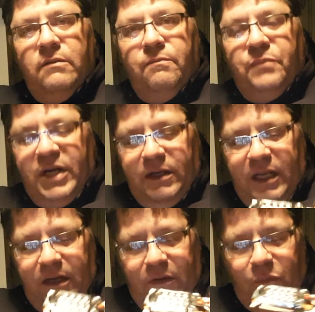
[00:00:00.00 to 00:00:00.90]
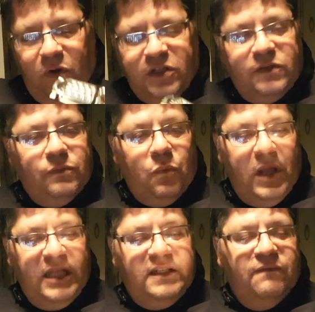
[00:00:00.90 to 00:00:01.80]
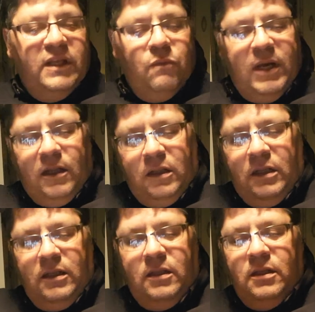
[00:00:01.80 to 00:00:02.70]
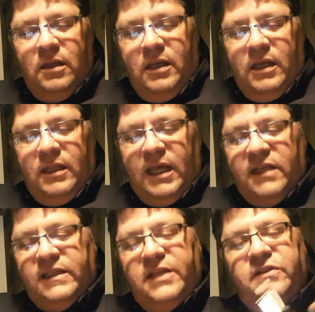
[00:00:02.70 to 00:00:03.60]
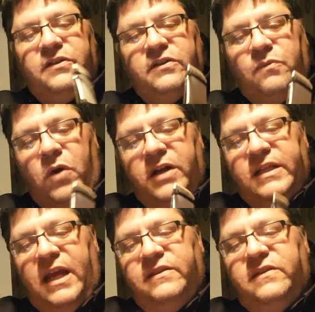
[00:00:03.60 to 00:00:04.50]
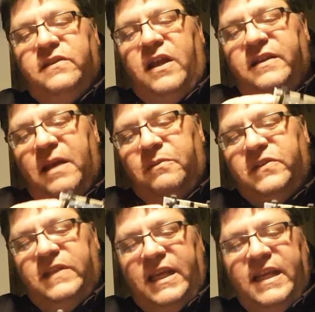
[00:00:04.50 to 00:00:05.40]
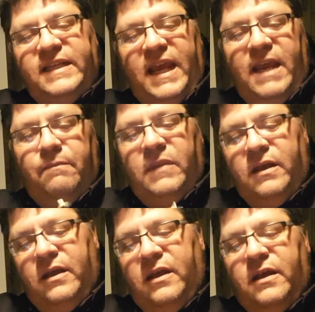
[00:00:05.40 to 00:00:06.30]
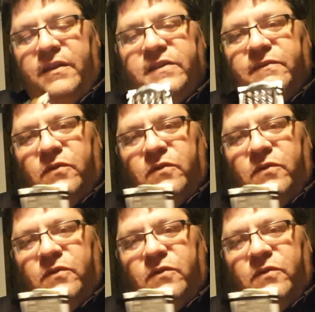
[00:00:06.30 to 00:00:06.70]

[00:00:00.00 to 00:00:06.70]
but it works relatively well. Like I said, I just took some wire ties. This is on double sticky tape. This, of